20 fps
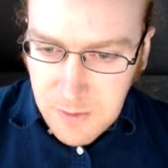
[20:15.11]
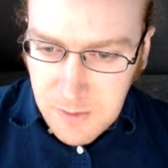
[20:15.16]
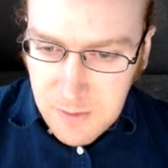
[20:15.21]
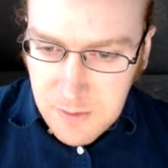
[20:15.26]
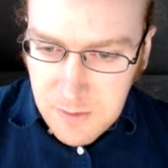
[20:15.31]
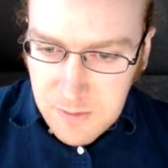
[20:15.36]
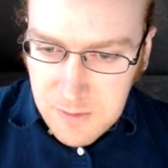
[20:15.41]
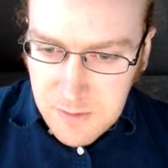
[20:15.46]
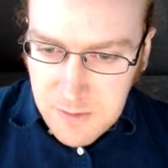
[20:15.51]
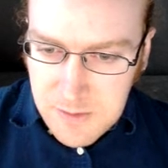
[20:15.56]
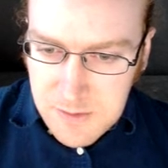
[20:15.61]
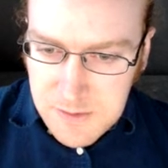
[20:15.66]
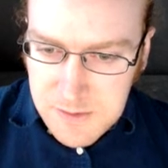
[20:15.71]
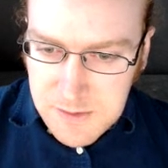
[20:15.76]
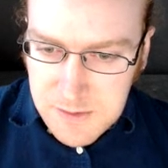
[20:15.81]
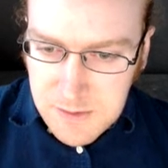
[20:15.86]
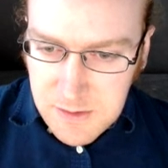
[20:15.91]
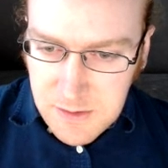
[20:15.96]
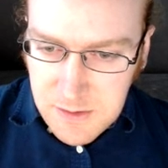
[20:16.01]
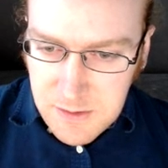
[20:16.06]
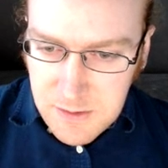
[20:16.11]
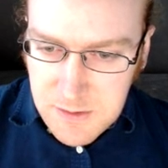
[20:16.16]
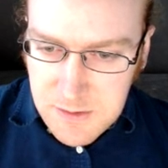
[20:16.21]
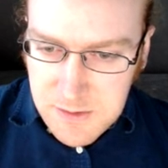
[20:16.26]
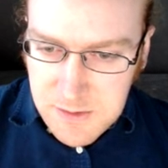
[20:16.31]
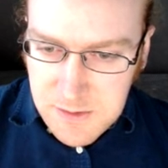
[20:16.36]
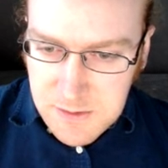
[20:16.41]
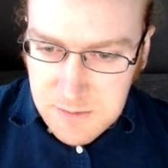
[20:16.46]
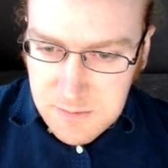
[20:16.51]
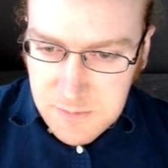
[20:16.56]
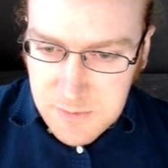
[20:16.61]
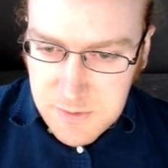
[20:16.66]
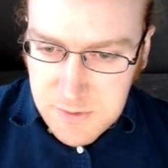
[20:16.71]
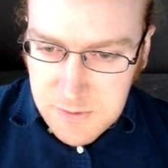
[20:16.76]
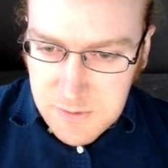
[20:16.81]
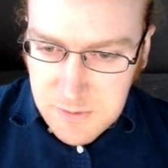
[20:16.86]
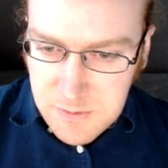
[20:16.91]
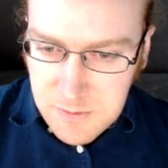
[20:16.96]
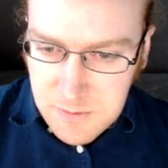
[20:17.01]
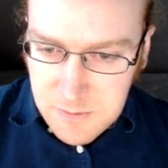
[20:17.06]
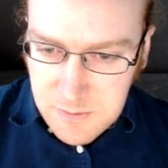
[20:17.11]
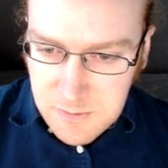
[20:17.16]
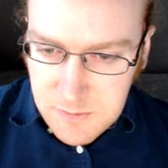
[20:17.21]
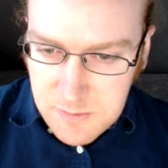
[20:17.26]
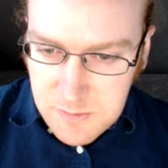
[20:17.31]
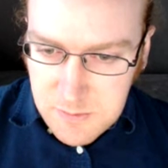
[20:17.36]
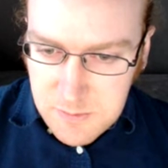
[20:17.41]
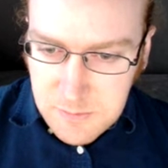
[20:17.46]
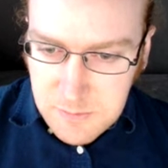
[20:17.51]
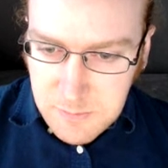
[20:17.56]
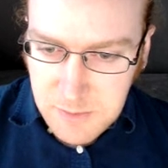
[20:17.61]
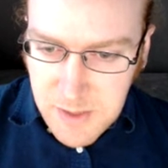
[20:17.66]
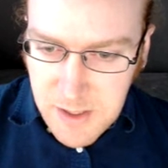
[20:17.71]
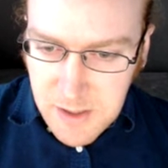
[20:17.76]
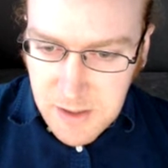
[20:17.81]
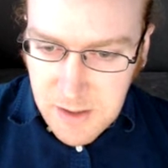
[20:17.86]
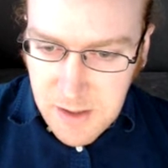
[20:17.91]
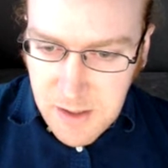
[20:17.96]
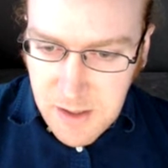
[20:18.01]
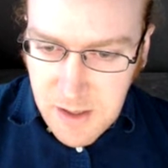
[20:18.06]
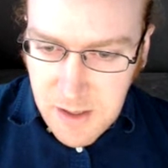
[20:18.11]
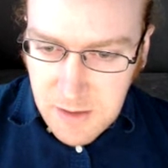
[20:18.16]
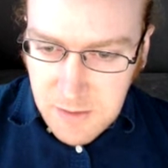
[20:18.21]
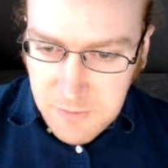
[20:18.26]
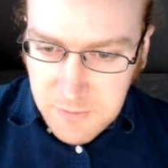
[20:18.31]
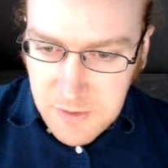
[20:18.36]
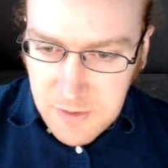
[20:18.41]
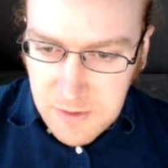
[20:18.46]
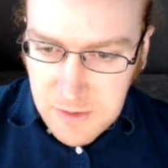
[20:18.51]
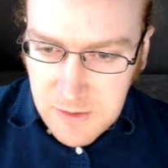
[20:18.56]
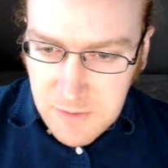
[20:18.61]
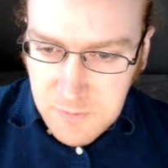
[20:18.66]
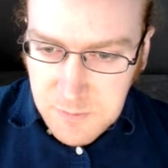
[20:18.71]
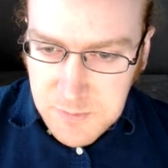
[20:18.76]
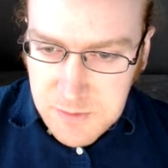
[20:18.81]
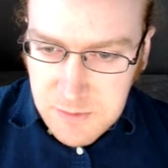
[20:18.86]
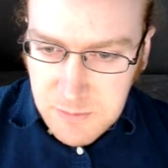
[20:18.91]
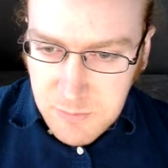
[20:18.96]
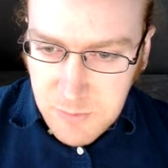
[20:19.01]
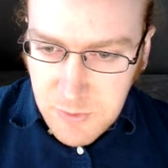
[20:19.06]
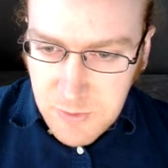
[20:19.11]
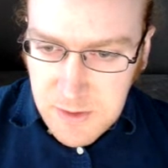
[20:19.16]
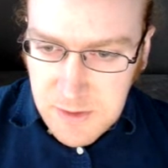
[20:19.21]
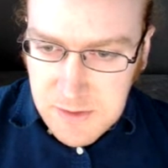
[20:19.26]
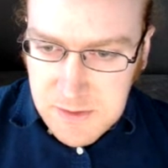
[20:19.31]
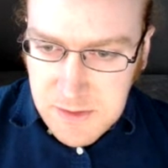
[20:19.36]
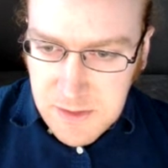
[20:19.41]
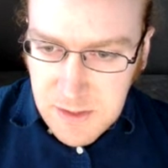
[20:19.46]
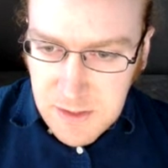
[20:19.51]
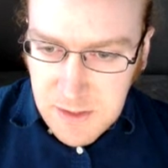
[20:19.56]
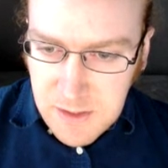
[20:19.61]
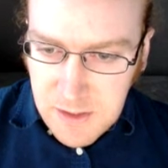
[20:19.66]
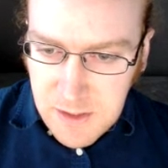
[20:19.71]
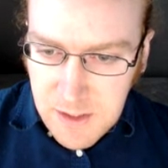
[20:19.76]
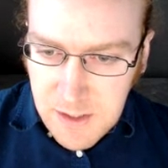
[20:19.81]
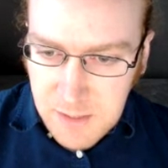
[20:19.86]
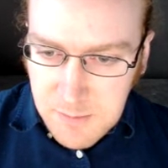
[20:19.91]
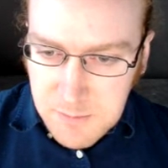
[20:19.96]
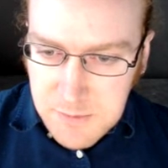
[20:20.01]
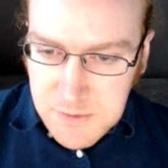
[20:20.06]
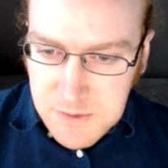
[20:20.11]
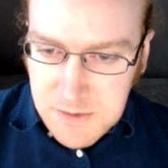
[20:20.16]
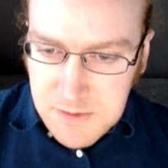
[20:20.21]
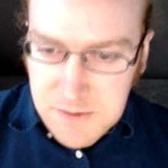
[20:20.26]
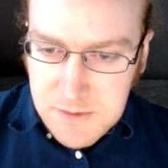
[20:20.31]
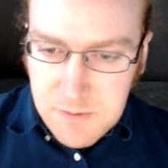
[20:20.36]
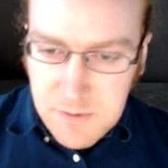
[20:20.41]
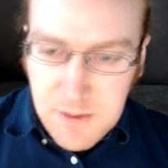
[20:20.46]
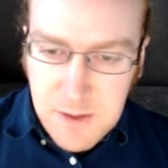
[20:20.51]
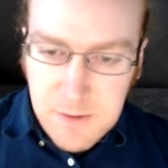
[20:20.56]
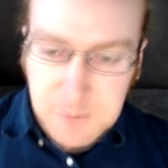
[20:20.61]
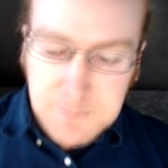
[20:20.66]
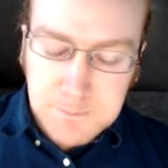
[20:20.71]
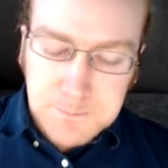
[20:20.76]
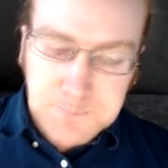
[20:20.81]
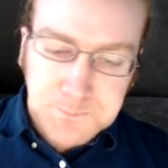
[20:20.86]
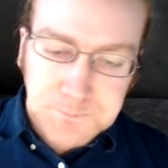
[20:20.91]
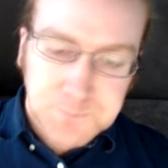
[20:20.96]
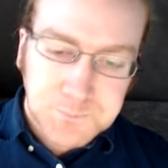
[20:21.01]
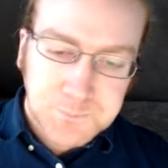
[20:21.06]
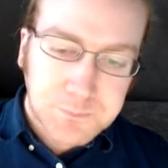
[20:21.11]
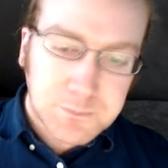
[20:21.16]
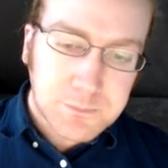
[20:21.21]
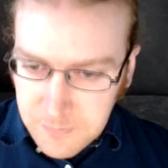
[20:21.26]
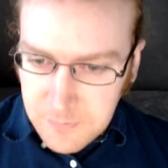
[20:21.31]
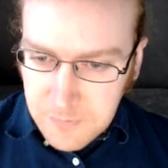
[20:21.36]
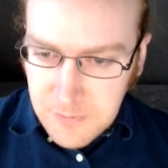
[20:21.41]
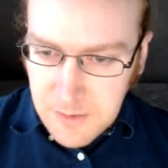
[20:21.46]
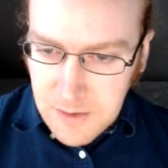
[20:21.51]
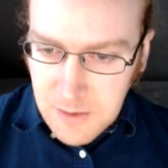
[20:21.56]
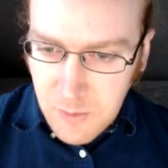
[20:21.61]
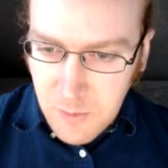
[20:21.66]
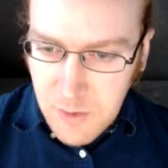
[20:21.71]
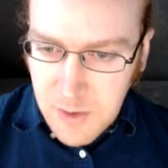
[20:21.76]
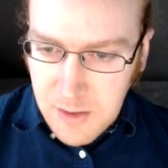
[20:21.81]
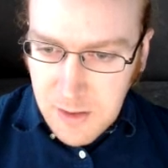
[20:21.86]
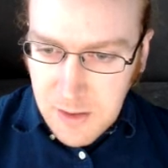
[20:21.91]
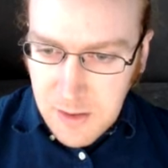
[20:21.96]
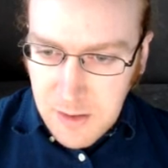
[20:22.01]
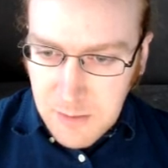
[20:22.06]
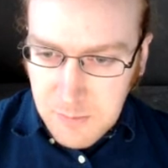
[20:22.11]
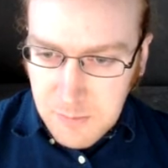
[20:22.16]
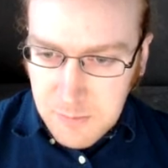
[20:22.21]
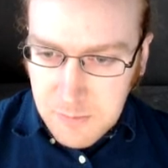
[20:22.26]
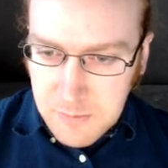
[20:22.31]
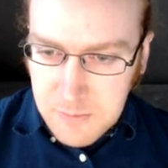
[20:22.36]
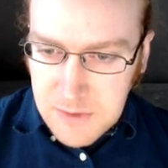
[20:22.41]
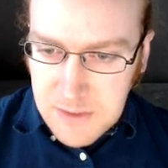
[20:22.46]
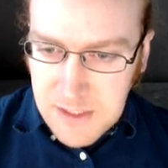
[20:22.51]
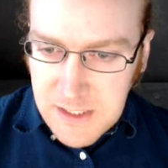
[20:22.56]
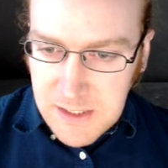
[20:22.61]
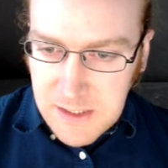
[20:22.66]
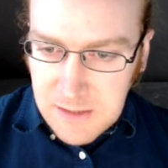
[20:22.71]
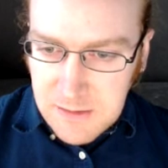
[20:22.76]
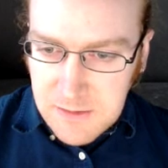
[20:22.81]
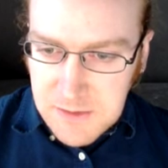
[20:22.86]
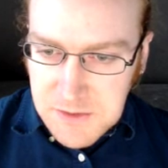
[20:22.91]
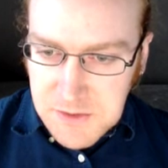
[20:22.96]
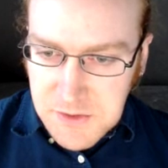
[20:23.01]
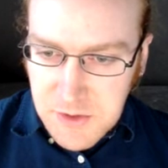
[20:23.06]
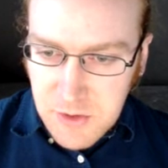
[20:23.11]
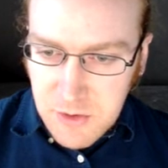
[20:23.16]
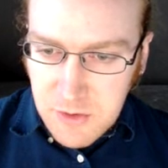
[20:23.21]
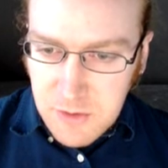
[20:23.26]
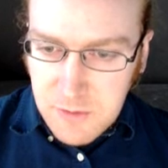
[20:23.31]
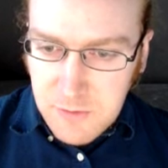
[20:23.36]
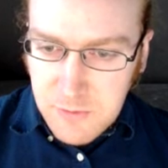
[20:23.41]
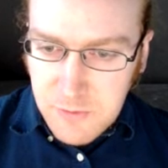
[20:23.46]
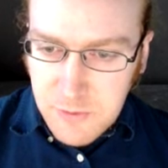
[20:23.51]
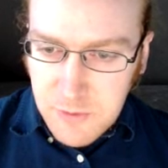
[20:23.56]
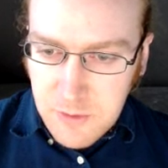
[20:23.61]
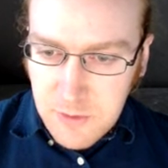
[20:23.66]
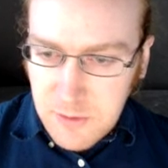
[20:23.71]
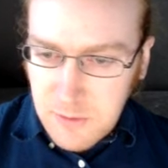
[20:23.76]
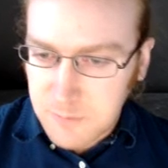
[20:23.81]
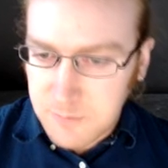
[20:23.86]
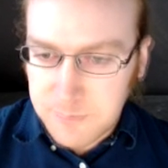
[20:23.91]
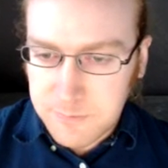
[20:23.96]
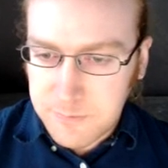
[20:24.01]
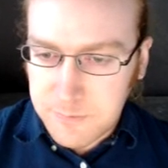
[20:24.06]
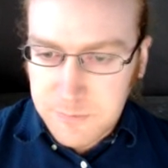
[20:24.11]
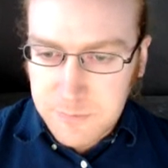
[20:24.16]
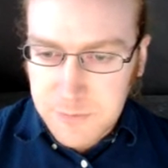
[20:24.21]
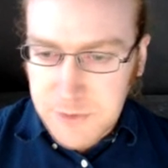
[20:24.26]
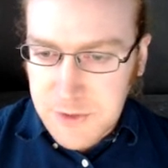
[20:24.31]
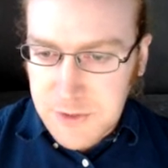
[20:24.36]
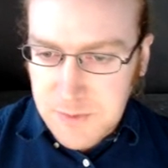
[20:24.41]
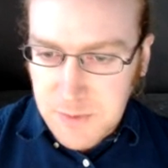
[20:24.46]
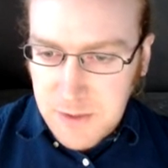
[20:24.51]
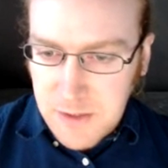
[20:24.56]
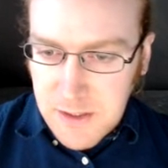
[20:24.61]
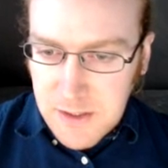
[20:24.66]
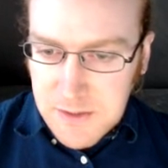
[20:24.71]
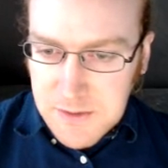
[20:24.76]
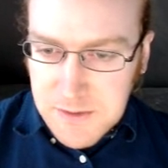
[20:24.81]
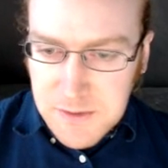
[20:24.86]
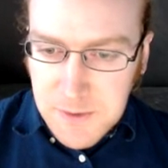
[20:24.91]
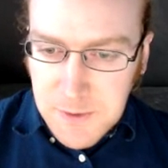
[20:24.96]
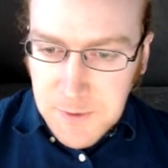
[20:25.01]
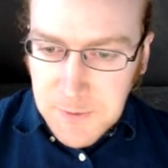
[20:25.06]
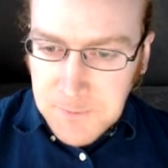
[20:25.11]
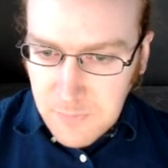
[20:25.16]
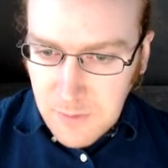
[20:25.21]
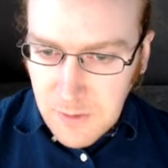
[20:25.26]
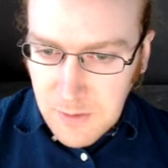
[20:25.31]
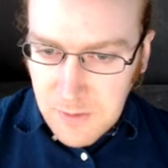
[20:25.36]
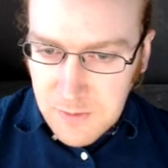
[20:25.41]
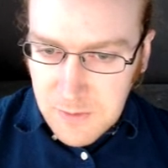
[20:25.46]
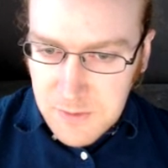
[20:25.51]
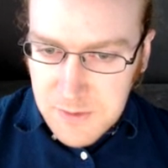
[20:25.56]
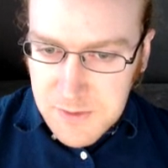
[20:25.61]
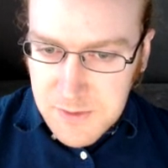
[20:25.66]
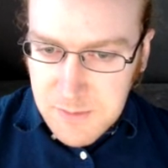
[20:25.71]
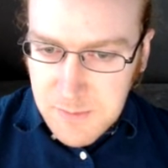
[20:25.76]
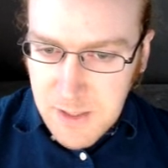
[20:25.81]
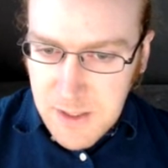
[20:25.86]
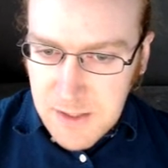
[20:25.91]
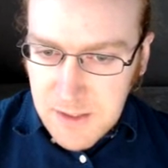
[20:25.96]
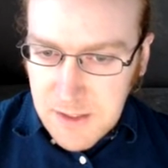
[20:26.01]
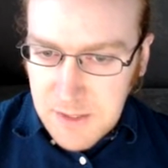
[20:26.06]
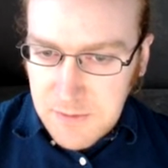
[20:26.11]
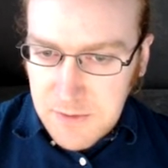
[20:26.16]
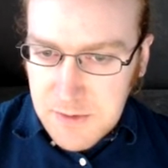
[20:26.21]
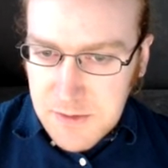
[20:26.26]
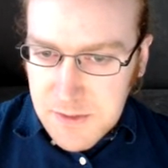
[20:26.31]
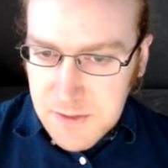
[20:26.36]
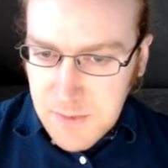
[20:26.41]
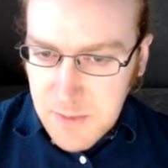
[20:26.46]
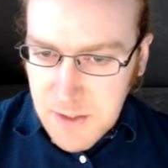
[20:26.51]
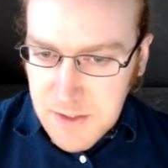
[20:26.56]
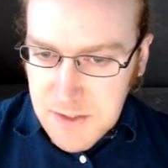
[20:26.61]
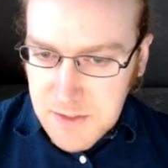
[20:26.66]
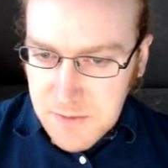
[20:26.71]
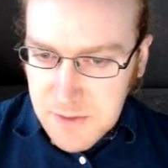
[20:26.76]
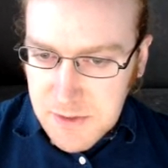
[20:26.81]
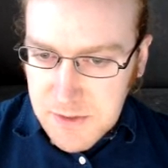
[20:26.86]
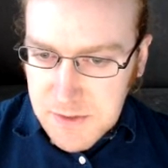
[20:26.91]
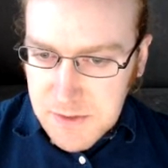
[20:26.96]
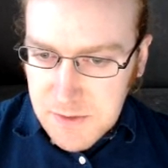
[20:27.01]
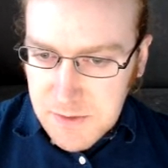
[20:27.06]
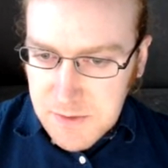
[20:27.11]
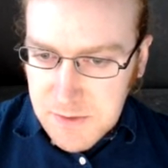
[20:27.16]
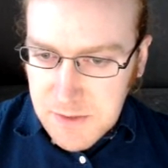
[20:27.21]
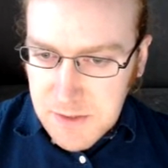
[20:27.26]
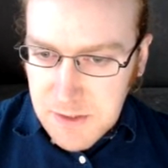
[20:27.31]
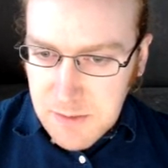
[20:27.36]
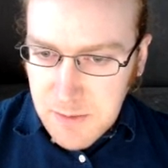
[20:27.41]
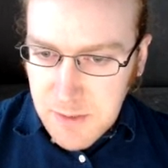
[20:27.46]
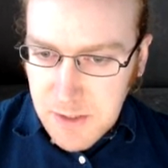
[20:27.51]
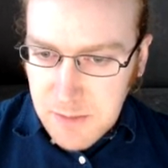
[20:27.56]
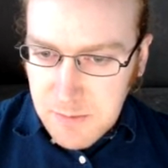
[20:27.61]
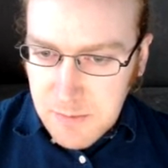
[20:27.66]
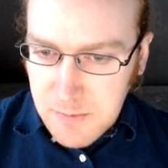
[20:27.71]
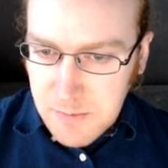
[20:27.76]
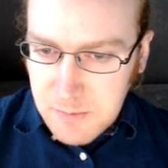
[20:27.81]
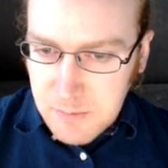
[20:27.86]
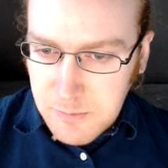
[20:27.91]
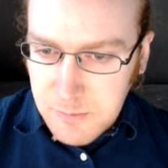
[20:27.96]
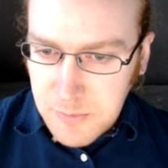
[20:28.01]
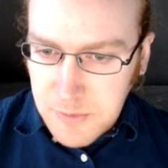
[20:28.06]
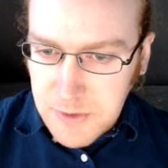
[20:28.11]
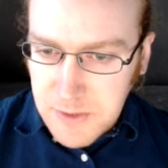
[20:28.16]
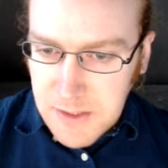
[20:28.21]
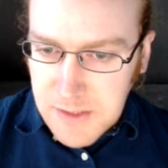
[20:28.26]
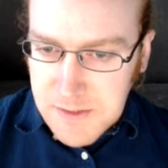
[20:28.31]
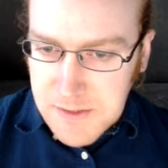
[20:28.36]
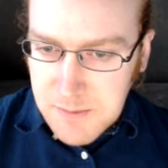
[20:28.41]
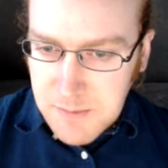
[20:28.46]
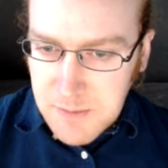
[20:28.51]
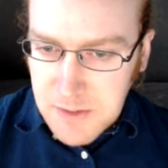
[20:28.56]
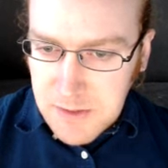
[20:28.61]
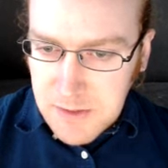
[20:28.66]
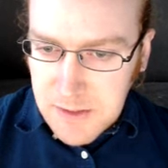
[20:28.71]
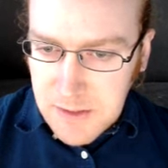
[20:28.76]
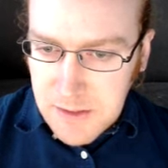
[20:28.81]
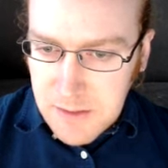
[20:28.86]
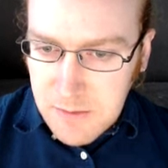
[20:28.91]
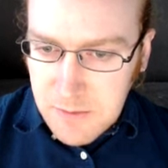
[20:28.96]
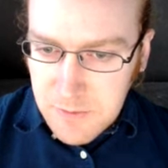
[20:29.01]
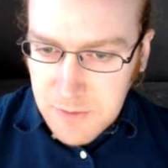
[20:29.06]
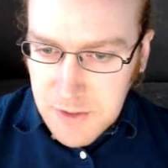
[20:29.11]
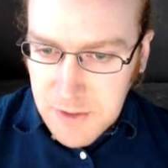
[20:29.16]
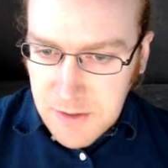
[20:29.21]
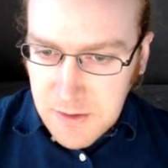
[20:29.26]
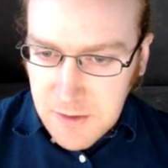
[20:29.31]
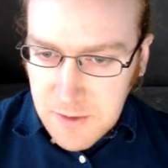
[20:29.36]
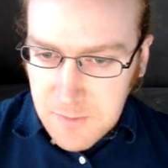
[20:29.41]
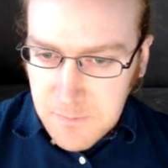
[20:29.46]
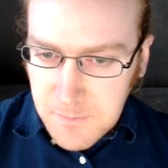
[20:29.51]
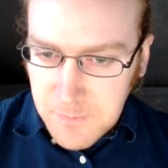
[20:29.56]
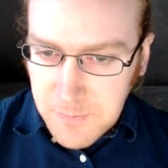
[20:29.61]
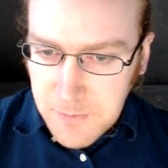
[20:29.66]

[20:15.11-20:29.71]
This encourages him to back off and give him some points, and then I can cap. So let's do that. I don't want him getting this turn for just because. There is some, again, there is some agi with this stone, so he might play something like over here,